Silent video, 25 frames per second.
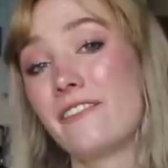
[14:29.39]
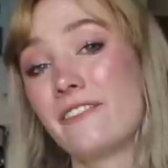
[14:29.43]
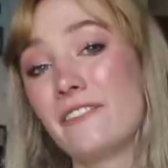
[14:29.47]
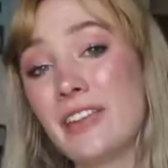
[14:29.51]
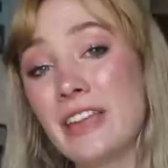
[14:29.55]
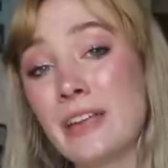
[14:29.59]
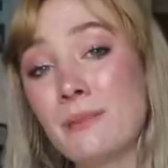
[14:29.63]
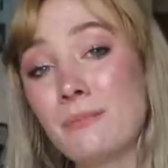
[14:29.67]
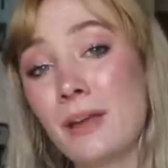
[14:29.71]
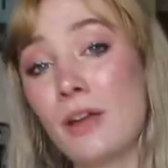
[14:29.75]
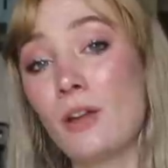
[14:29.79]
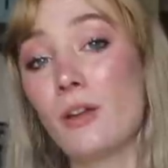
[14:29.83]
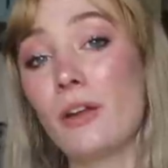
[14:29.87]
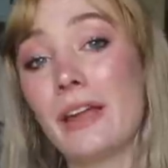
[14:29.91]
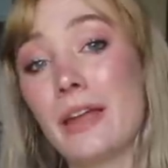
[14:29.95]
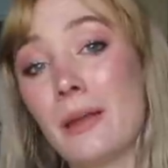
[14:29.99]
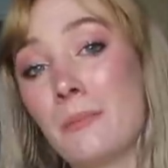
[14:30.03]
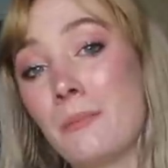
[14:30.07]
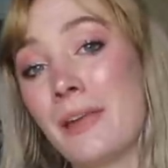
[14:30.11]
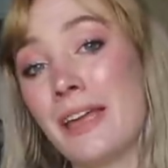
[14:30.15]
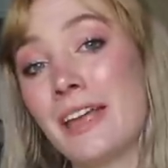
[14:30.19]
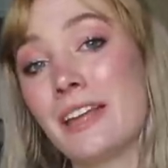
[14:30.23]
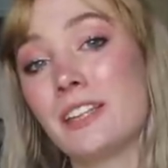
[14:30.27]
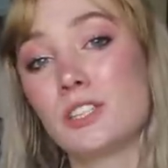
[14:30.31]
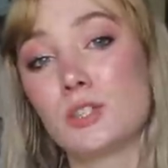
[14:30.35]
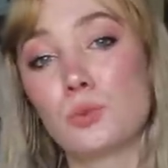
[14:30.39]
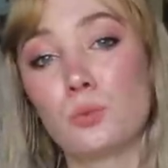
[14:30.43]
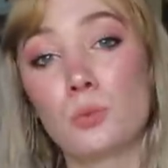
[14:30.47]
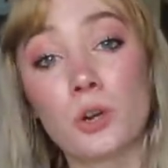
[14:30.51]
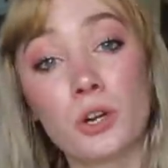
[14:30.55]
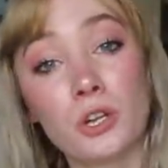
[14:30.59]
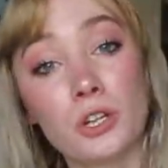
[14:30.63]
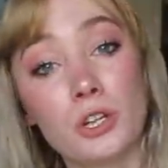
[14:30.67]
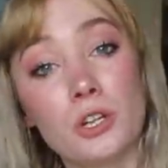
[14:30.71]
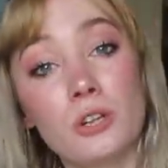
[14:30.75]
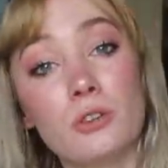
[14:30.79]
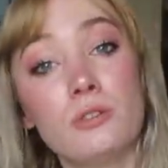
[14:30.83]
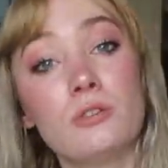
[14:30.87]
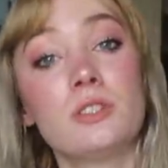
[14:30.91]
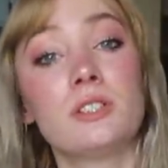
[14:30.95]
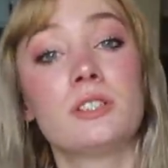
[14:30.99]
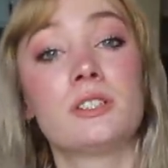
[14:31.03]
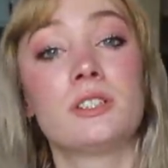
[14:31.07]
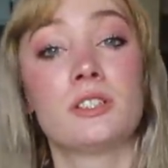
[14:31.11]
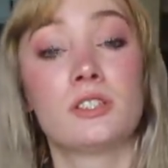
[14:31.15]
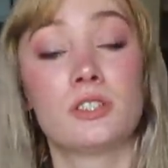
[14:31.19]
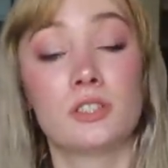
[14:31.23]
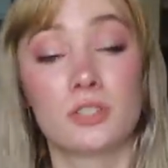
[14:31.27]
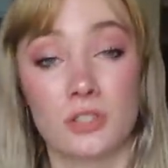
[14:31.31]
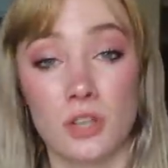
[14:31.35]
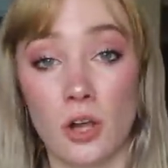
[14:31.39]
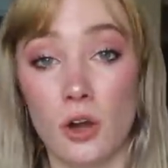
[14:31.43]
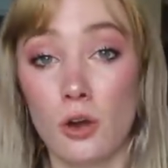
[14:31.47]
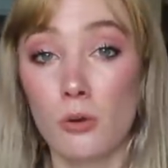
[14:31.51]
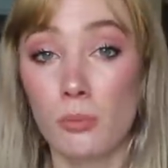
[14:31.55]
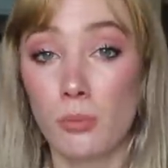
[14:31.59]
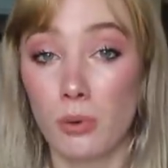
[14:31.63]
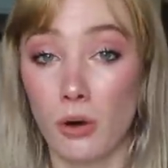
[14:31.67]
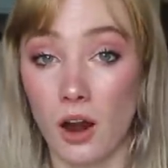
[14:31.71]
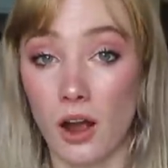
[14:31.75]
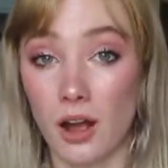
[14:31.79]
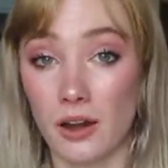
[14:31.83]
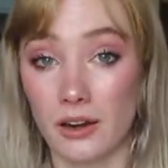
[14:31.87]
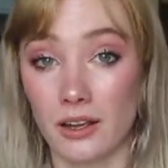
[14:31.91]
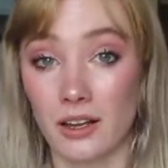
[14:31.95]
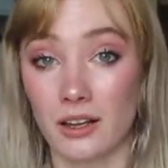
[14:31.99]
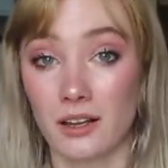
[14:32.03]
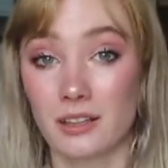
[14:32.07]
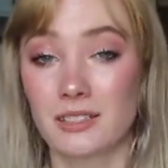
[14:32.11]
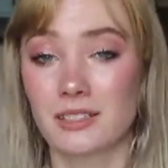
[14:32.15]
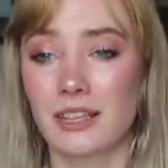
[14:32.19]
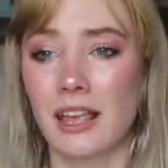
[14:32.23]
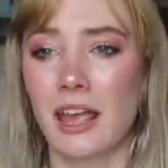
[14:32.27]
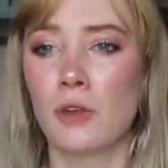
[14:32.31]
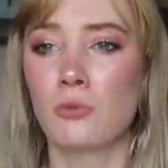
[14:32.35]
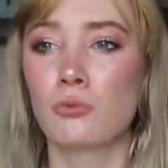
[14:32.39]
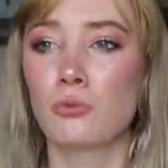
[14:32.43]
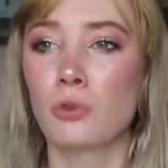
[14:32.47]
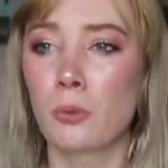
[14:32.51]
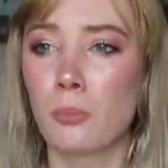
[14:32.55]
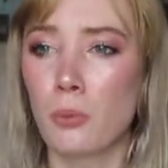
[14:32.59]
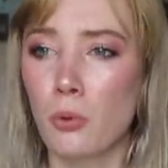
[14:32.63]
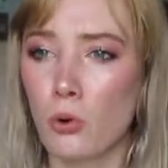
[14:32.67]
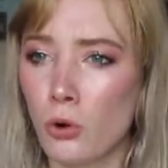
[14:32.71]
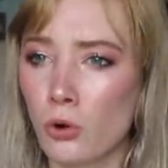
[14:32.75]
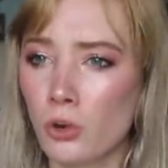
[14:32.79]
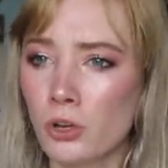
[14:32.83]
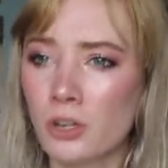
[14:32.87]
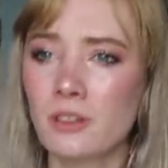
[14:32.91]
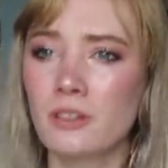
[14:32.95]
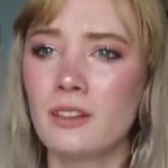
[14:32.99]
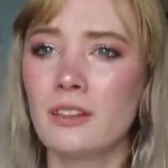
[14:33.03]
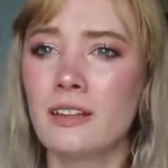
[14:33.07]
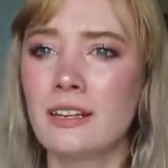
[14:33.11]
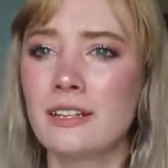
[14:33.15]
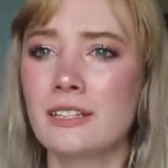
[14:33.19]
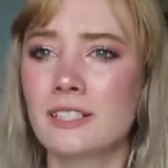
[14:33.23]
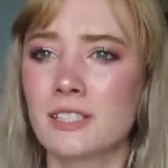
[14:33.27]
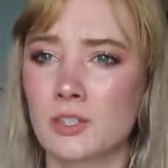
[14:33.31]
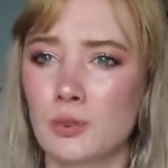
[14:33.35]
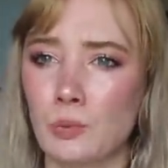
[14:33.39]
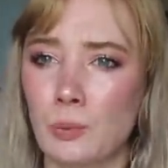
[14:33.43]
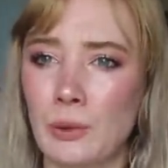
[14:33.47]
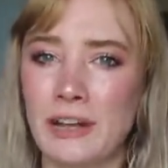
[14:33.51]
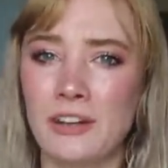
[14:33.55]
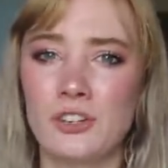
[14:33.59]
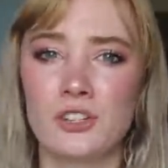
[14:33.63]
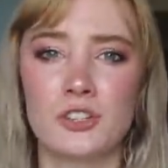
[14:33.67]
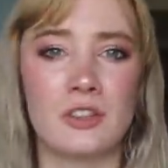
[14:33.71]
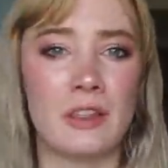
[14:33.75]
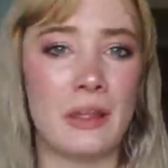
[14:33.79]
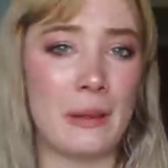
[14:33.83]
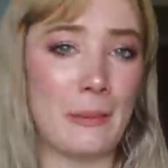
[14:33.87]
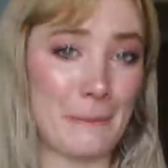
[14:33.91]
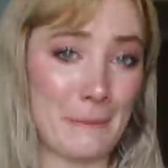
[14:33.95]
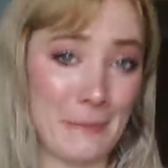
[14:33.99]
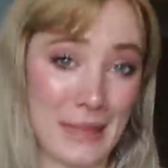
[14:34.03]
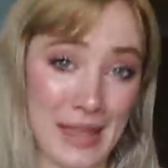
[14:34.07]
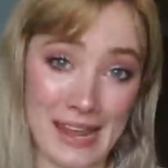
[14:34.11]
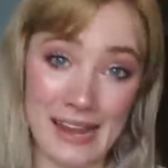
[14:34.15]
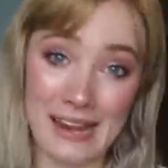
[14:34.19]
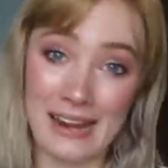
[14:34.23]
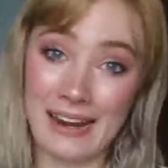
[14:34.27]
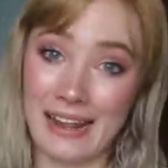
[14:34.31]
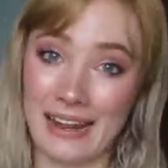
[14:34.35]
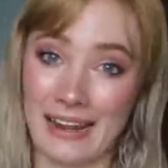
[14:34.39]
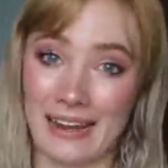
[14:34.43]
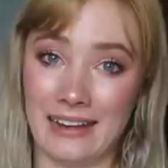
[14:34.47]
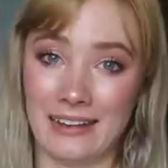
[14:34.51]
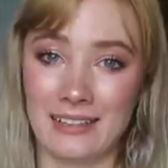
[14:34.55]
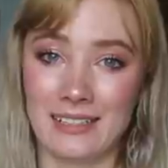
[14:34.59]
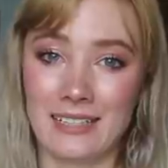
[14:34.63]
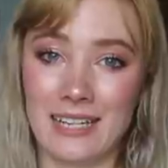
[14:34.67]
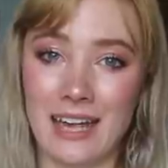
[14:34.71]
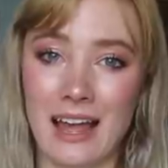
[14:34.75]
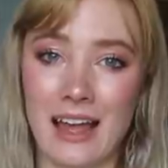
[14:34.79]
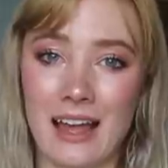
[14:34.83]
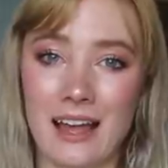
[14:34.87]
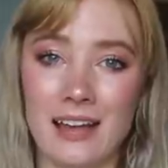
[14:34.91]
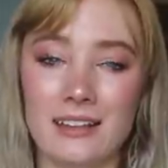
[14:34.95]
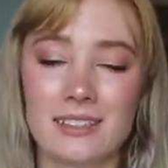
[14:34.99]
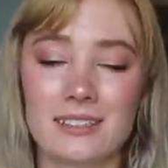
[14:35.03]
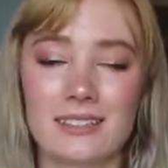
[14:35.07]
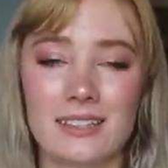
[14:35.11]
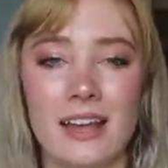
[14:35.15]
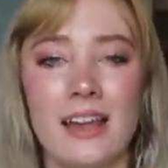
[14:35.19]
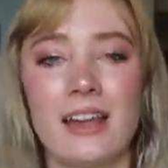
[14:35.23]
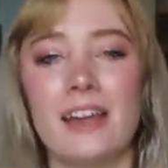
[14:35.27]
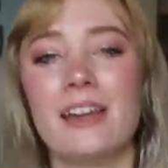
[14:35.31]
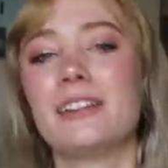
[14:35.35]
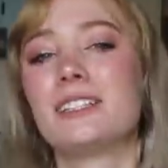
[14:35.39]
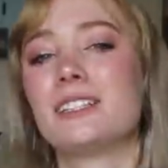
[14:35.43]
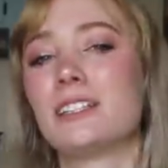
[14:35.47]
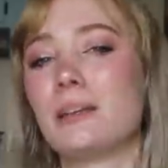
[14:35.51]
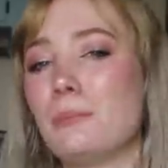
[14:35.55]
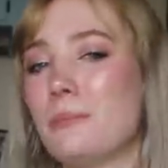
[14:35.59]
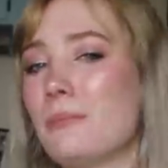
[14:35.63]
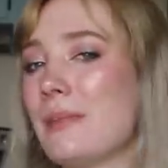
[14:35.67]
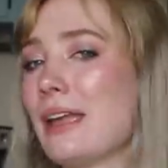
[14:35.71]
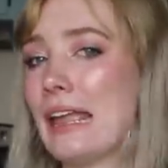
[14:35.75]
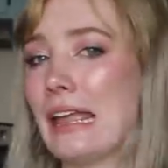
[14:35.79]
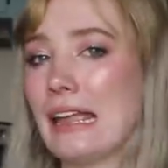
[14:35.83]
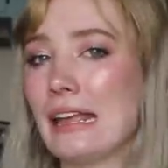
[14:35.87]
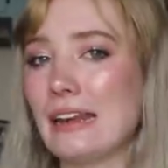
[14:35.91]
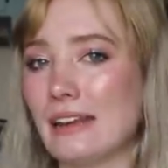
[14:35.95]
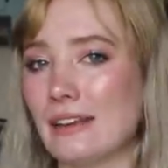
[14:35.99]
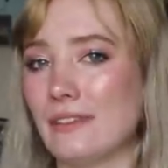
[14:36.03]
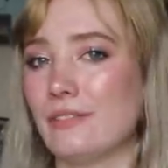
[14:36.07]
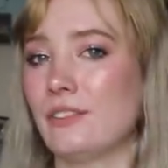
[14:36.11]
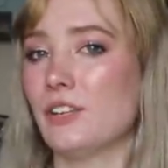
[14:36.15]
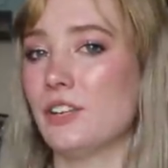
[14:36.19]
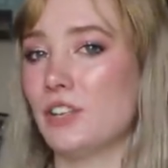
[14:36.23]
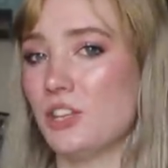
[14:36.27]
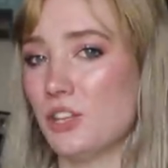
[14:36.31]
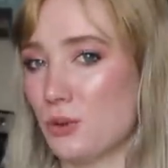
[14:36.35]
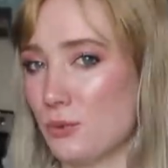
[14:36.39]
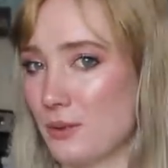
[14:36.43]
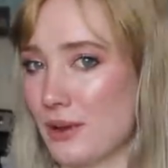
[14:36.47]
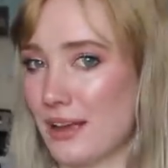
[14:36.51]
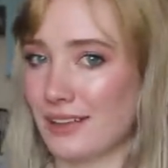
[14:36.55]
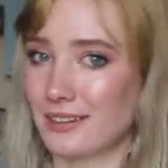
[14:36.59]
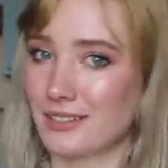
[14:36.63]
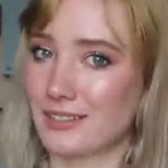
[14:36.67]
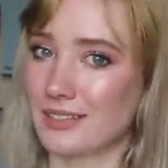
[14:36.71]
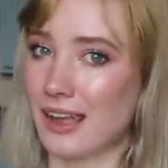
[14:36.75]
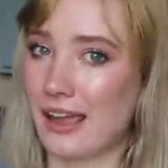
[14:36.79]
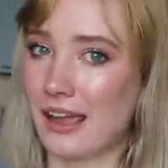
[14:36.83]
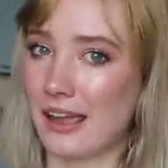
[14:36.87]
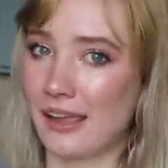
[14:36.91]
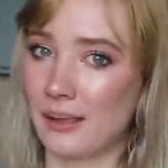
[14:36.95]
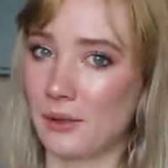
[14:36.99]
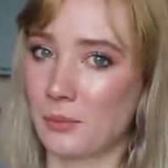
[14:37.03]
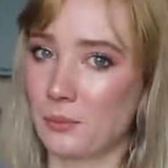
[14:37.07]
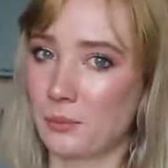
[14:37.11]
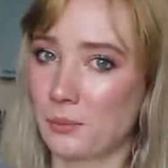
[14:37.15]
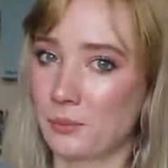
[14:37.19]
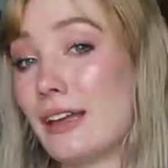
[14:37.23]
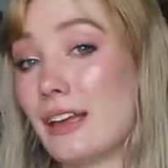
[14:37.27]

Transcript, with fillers: Female inmates were used to sew products and reportedly switch the made in tags to made in the U S A.